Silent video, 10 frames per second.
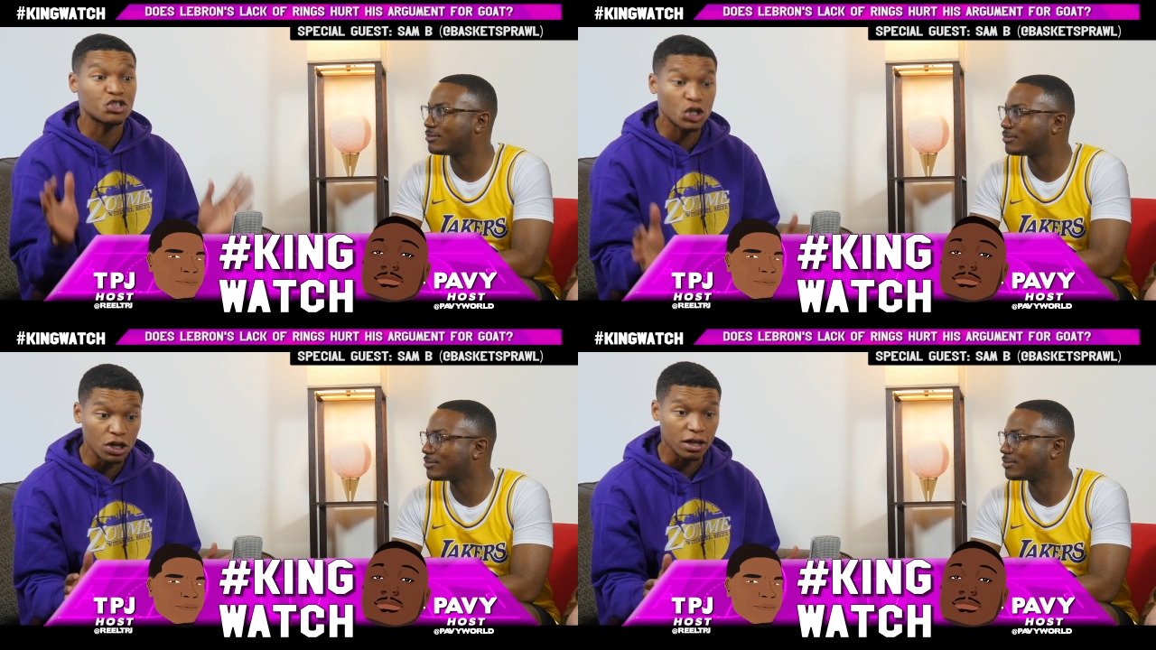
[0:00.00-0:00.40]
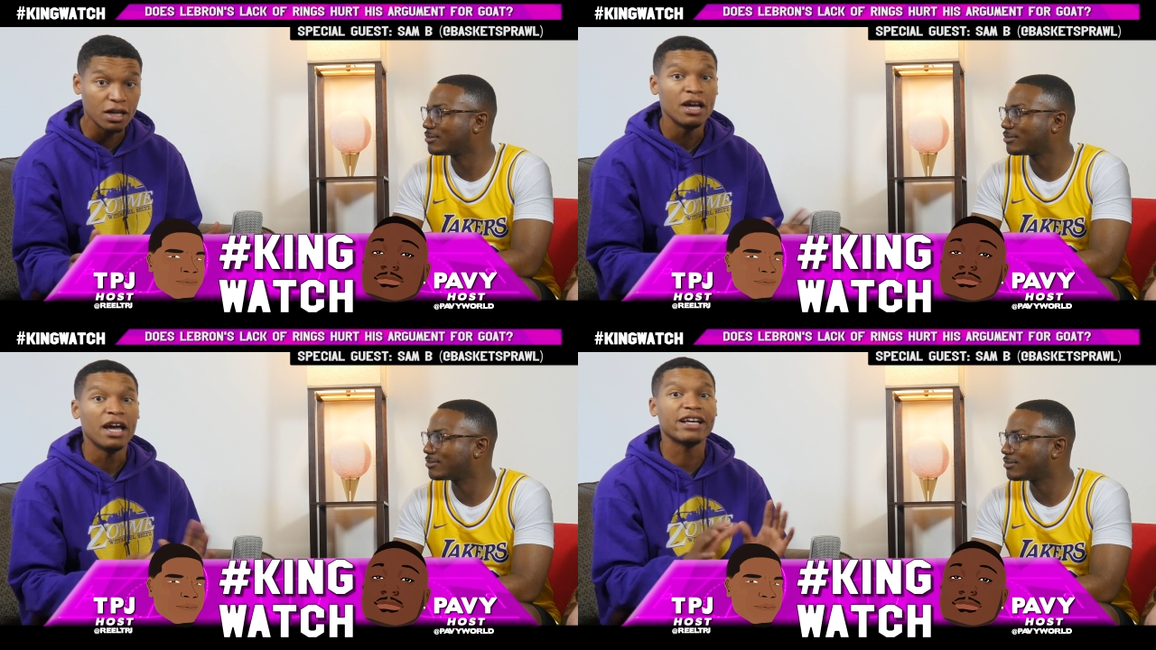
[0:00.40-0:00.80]
Speaker 1: good.
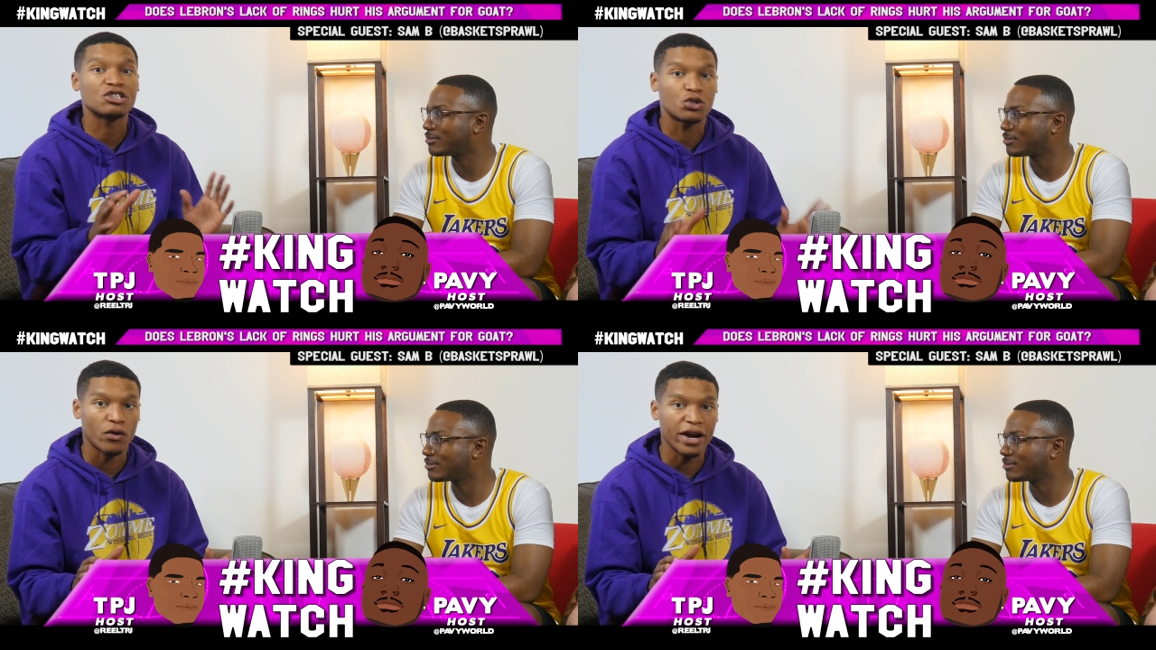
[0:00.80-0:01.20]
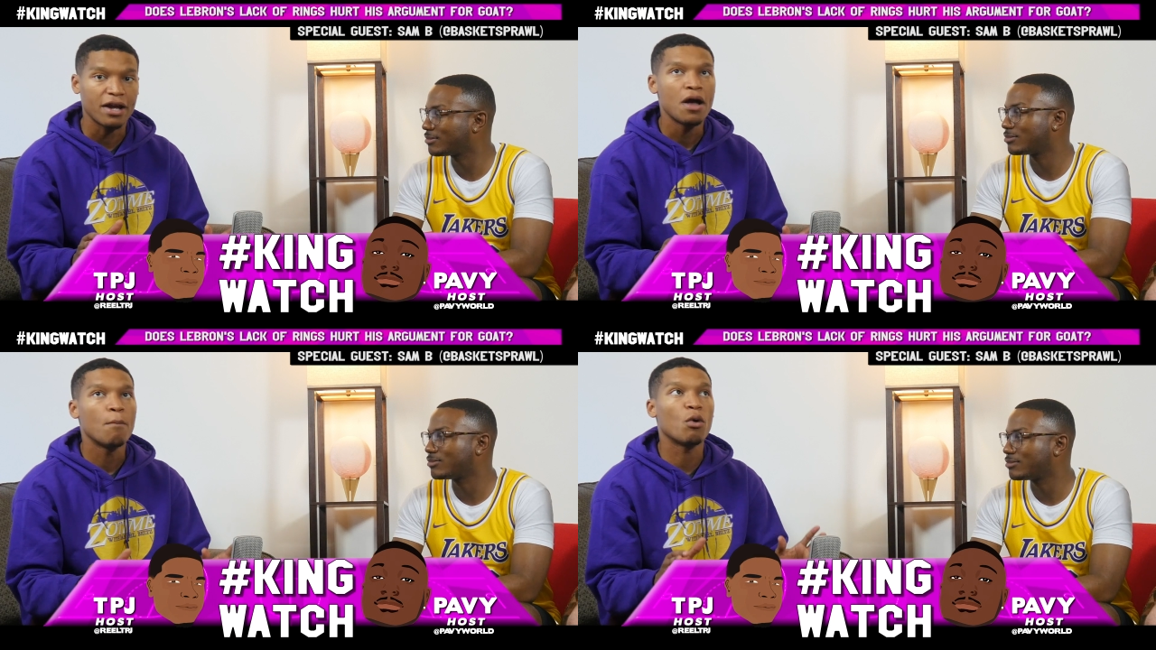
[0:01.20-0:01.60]
It's great.
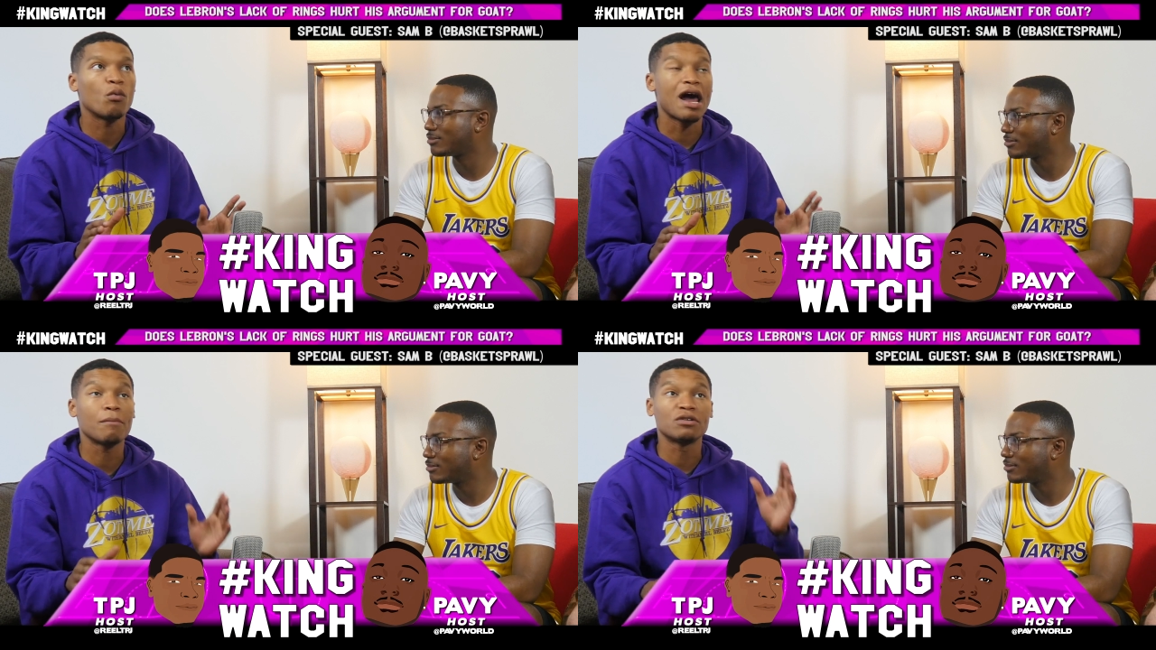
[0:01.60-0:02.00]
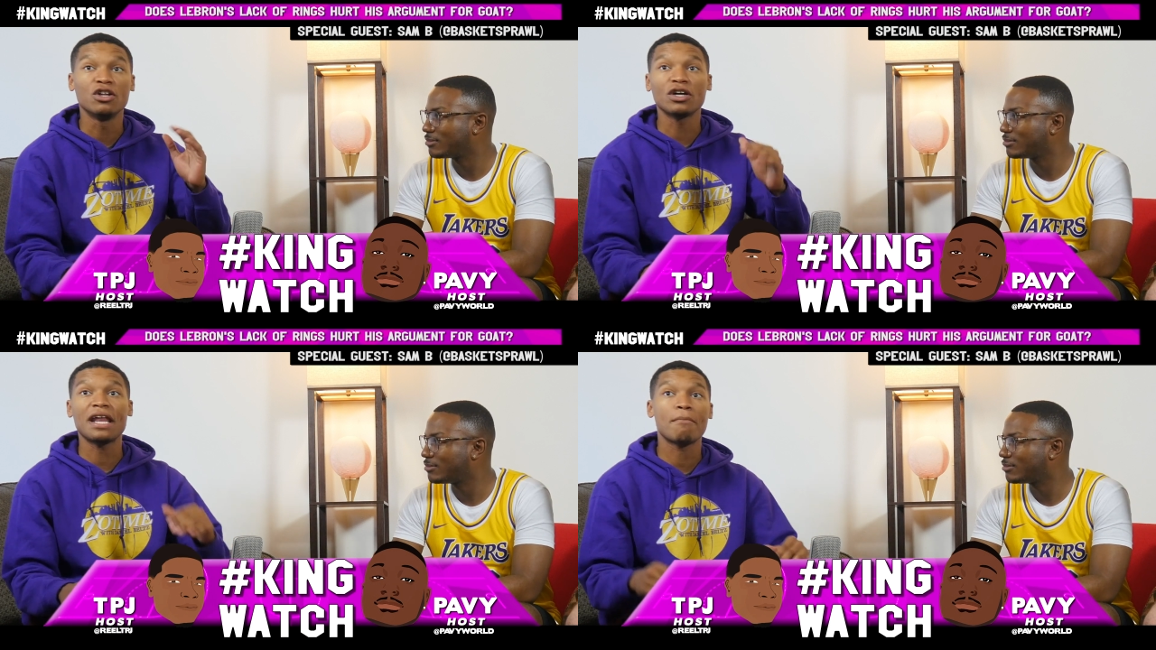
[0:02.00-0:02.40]
But when I'm
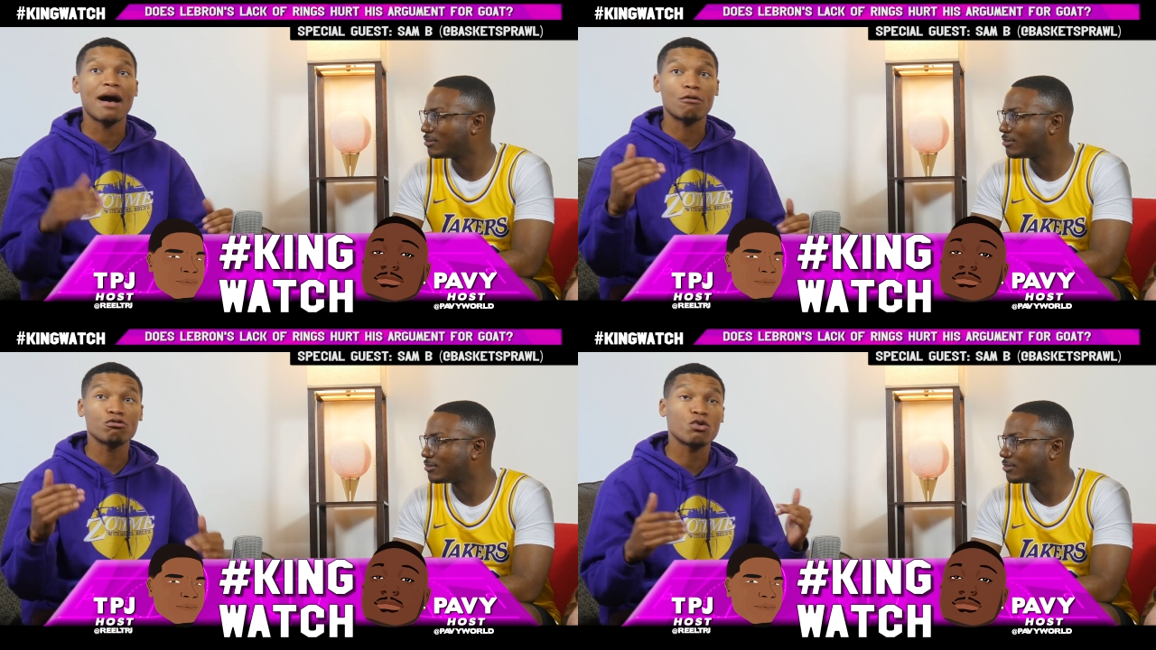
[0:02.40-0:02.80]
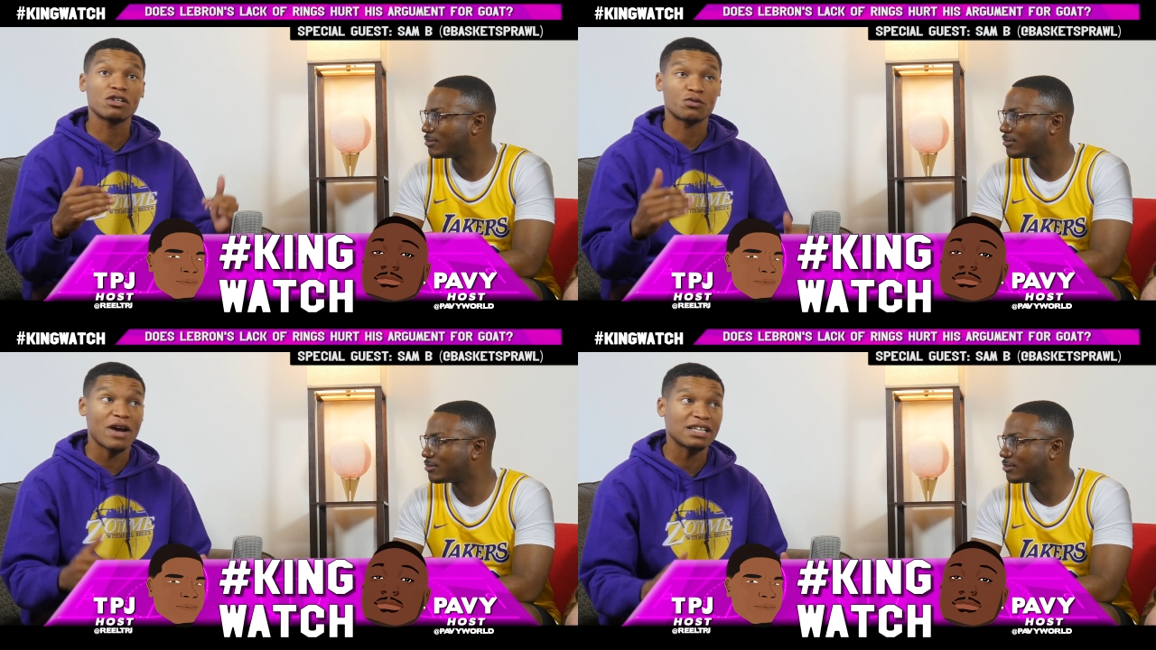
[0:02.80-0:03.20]
looking at Michael
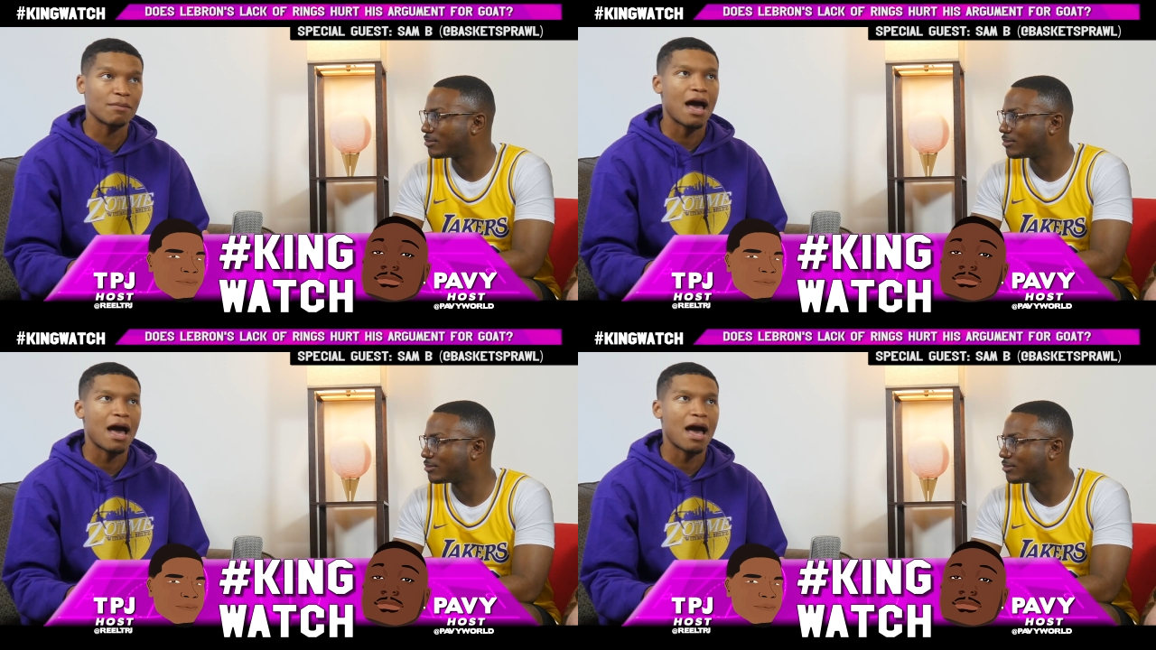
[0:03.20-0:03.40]
Jordan's resume,